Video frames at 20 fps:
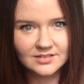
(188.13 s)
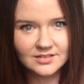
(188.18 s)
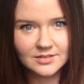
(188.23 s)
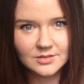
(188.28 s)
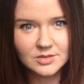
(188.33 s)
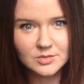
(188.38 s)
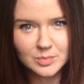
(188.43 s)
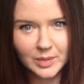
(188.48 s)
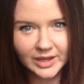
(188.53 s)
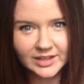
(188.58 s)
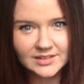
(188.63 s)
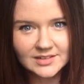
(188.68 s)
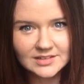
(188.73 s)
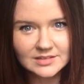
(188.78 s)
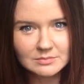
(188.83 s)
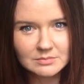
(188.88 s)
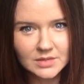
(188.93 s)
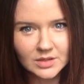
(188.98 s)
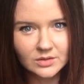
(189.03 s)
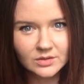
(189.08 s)
It was Baileys
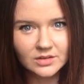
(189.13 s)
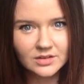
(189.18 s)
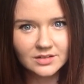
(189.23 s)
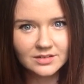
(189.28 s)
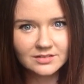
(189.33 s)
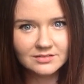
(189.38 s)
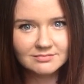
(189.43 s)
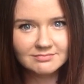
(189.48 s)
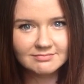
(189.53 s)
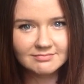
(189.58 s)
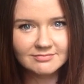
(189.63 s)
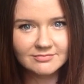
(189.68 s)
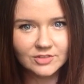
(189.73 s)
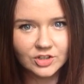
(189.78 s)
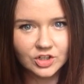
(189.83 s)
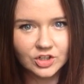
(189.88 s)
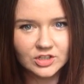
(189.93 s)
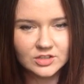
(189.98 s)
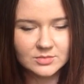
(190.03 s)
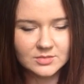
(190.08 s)
and milk
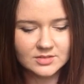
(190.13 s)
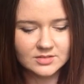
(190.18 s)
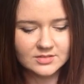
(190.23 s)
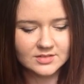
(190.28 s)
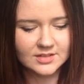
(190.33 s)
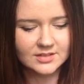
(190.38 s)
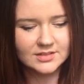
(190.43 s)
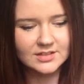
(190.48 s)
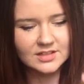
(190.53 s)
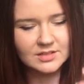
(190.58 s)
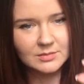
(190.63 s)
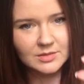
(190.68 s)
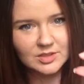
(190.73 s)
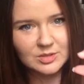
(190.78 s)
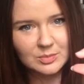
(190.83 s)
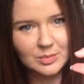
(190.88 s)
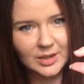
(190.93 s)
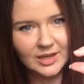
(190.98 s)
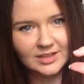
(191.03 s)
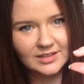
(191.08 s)
for Christmas. It was like this
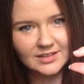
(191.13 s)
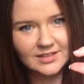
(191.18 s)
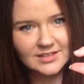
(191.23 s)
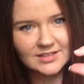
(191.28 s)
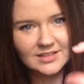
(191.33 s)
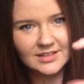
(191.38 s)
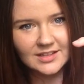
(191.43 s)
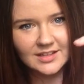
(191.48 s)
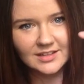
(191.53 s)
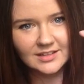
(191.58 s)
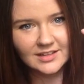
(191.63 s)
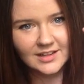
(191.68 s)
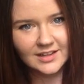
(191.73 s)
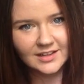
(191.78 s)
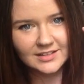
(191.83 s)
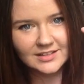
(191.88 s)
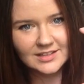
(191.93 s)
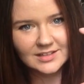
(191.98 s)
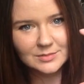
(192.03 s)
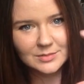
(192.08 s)
much Baileys and then like
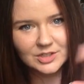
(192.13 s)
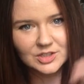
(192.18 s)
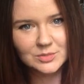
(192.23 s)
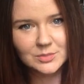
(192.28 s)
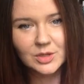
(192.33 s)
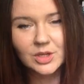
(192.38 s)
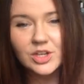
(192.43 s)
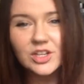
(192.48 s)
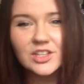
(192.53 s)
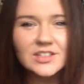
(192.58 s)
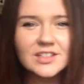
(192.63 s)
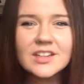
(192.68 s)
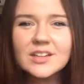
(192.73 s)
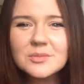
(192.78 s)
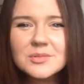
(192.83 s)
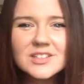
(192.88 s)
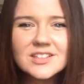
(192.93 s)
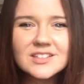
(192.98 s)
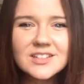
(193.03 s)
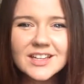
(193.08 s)
this much milk because it
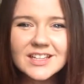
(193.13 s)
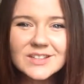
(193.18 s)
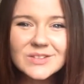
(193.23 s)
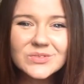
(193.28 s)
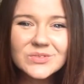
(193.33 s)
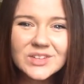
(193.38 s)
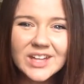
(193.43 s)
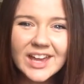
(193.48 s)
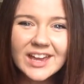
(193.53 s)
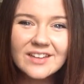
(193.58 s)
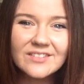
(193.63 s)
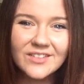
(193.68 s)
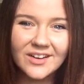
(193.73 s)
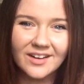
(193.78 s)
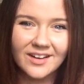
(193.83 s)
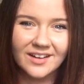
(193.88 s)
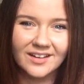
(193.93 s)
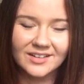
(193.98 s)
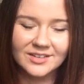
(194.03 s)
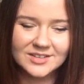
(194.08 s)
was a nice
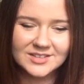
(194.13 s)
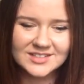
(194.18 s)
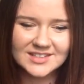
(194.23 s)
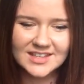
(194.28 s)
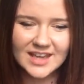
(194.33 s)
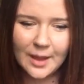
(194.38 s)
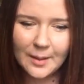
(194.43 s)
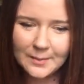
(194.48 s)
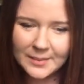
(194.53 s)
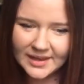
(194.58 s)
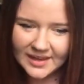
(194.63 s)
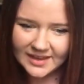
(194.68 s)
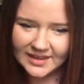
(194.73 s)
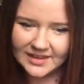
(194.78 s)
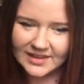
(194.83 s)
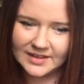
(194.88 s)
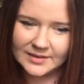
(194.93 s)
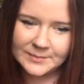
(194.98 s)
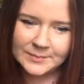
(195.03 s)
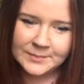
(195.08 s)
flavour. It was
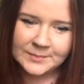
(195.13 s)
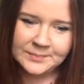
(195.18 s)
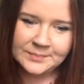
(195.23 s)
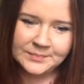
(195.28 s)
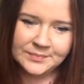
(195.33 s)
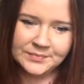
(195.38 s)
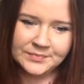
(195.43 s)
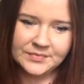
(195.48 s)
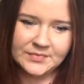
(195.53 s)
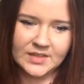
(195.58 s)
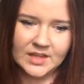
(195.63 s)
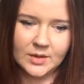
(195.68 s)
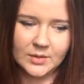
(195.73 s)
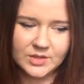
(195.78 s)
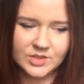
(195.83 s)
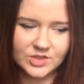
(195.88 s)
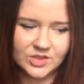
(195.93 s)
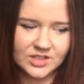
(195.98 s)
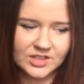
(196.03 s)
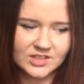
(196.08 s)
yummy. Now
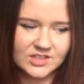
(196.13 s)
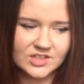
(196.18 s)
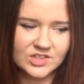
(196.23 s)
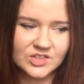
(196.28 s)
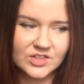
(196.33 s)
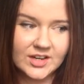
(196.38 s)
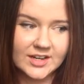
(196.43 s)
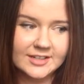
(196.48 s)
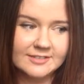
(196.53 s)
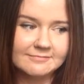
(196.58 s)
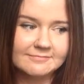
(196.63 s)
I drink it straight.